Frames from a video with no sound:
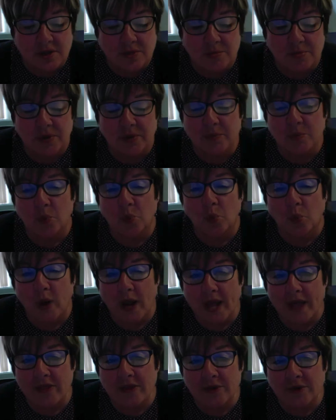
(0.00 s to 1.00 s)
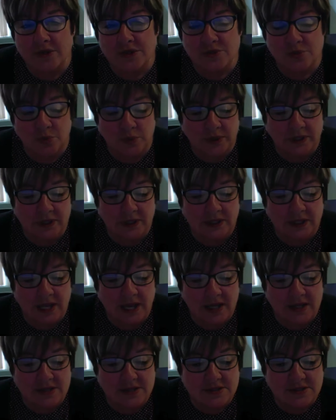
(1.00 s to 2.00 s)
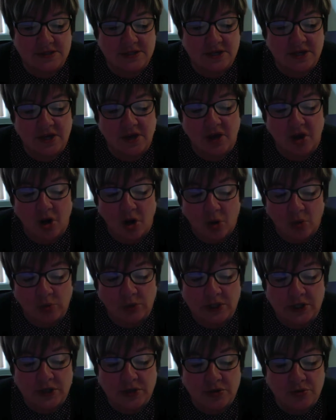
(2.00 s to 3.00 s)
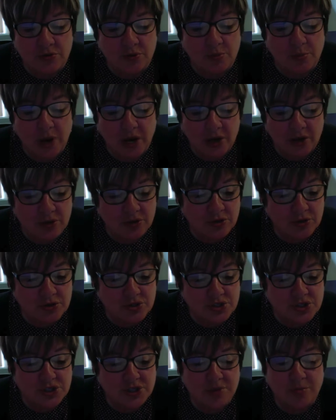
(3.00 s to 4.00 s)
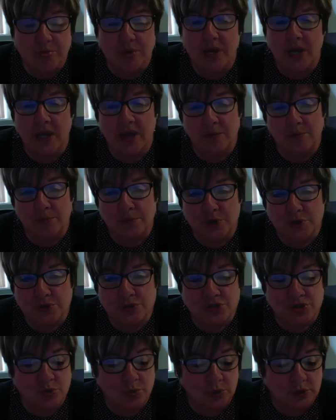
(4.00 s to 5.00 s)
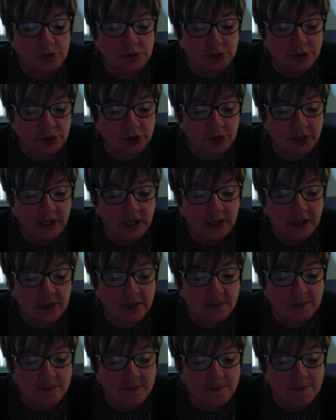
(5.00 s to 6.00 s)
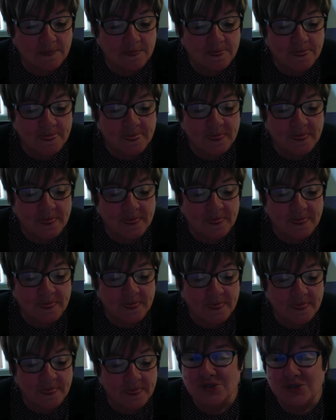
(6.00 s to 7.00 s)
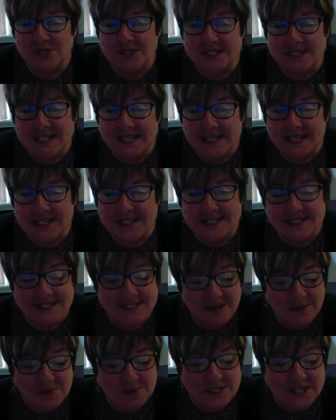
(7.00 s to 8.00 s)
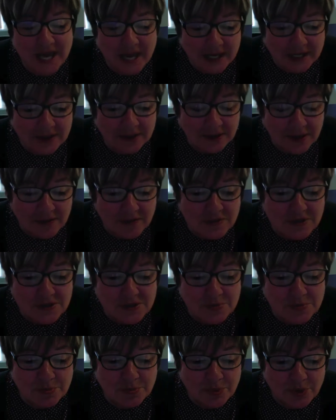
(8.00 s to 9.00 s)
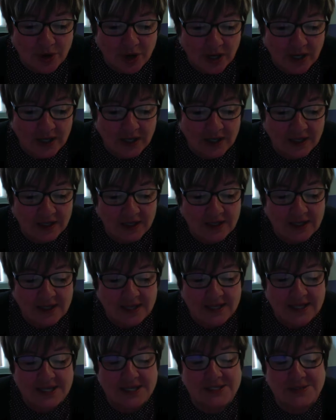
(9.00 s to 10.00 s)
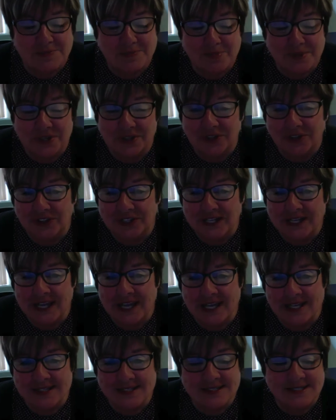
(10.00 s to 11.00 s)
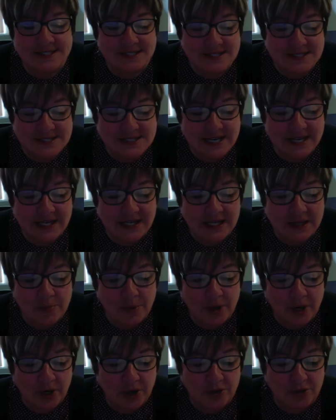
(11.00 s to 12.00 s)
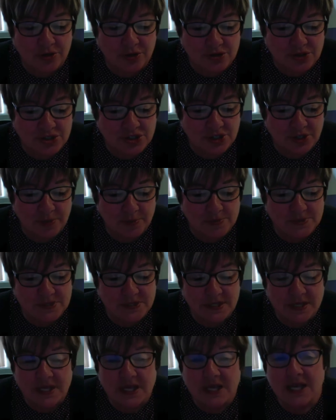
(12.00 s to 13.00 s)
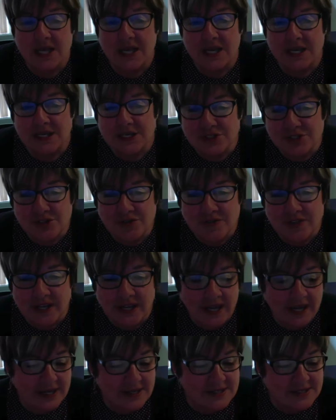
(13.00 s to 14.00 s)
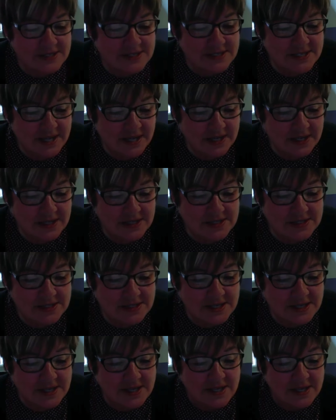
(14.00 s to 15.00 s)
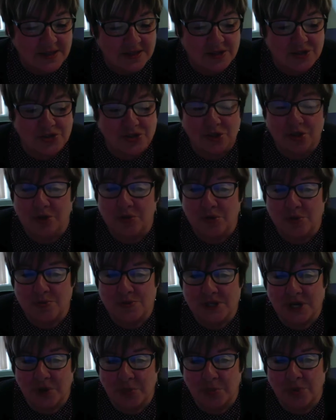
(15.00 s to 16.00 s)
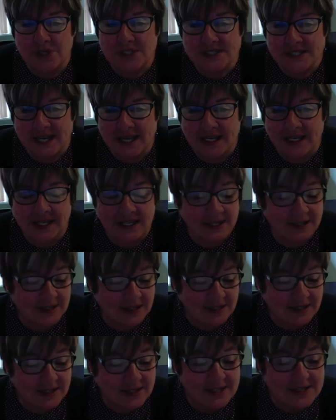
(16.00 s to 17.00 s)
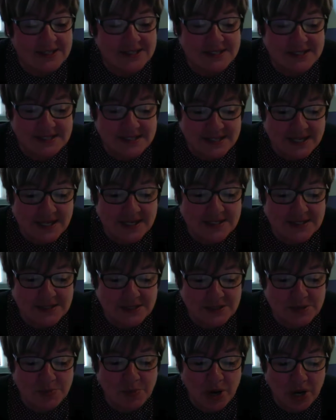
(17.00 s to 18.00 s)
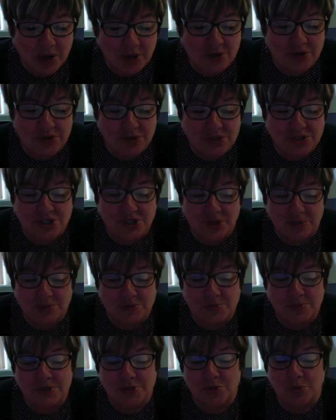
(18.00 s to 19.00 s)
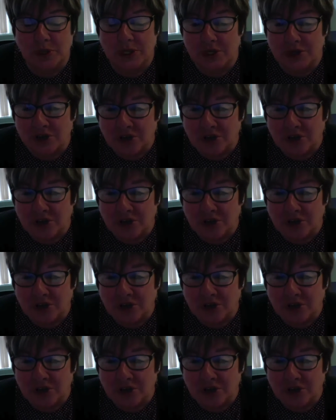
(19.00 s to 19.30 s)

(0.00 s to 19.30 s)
but rather is realized only through partnership and mutual learning. As you see, the subtitle of this book is Building and Sustaining Partnerships. Each of the case studies that your groups are presenting discusses partnerships between